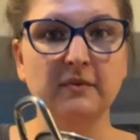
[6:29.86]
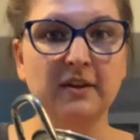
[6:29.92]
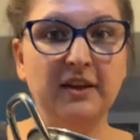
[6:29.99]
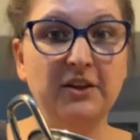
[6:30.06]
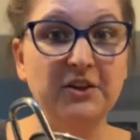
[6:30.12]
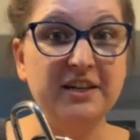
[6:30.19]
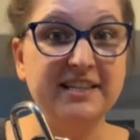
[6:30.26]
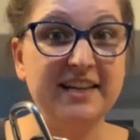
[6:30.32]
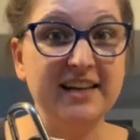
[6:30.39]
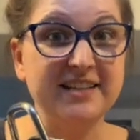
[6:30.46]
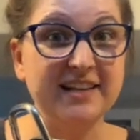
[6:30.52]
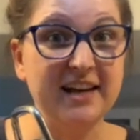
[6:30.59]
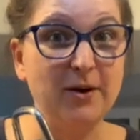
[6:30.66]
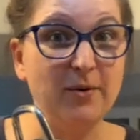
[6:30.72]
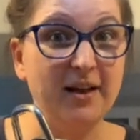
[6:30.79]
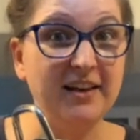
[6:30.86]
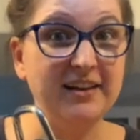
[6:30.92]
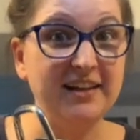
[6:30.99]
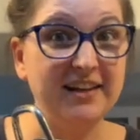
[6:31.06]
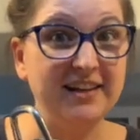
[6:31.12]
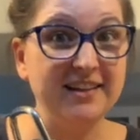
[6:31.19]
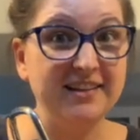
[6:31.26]
You can tell it's high quality
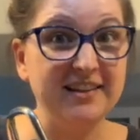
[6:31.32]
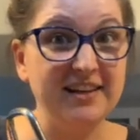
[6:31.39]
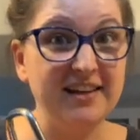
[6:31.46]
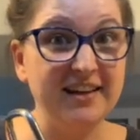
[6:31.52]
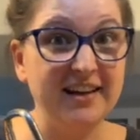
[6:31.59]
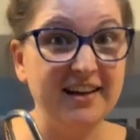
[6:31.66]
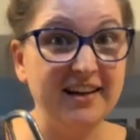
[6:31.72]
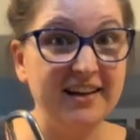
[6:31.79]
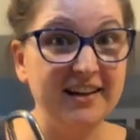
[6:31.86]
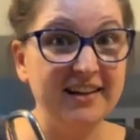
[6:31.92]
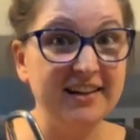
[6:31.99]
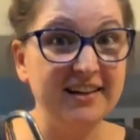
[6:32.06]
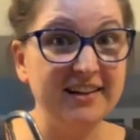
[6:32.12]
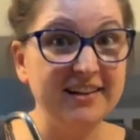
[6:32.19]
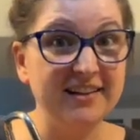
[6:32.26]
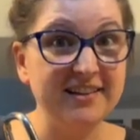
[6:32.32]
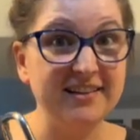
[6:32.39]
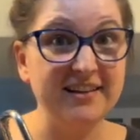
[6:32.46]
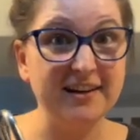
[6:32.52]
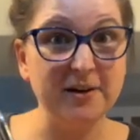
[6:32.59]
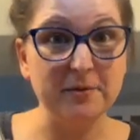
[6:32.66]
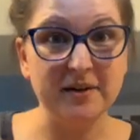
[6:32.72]
because the
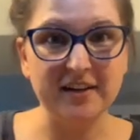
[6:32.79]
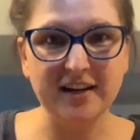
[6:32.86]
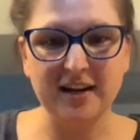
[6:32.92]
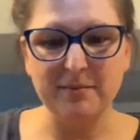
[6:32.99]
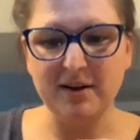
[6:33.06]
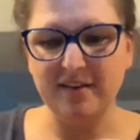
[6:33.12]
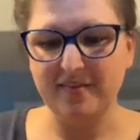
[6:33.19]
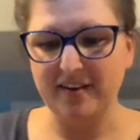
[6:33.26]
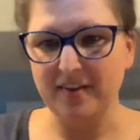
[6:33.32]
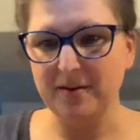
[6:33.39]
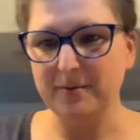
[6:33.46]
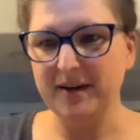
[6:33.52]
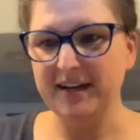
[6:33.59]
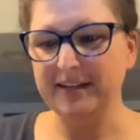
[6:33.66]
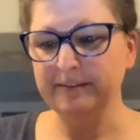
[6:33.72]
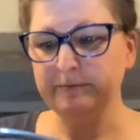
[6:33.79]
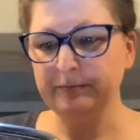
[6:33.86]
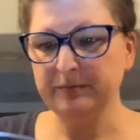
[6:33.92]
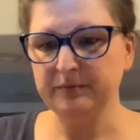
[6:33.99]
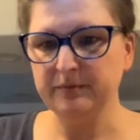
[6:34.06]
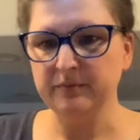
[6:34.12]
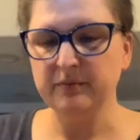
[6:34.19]
sticker wouldn't come off all the way.
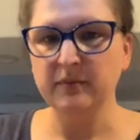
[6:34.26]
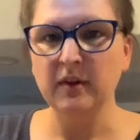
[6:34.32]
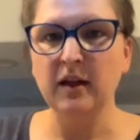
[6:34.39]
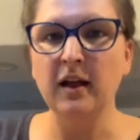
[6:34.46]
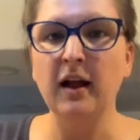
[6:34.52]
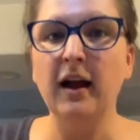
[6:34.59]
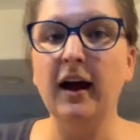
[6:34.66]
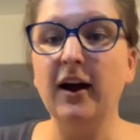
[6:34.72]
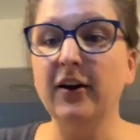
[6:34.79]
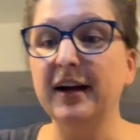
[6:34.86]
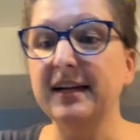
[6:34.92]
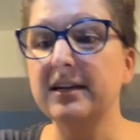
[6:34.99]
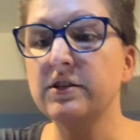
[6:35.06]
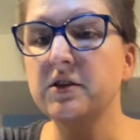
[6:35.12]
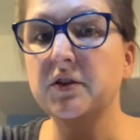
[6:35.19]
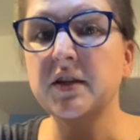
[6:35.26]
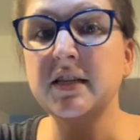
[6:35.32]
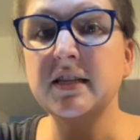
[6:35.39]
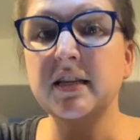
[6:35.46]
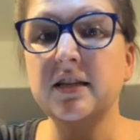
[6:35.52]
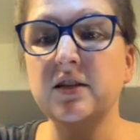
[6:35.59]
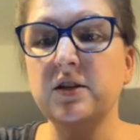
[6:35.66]
All right, so this
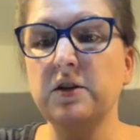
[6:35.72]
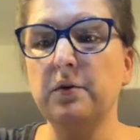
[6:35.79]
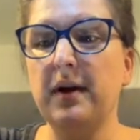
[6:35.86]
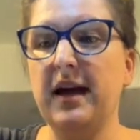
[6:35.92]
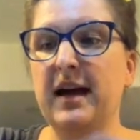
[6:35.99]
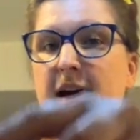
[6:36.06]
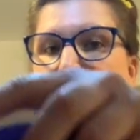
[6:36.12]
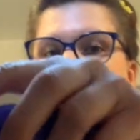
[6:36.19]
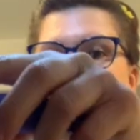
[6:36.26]
says to add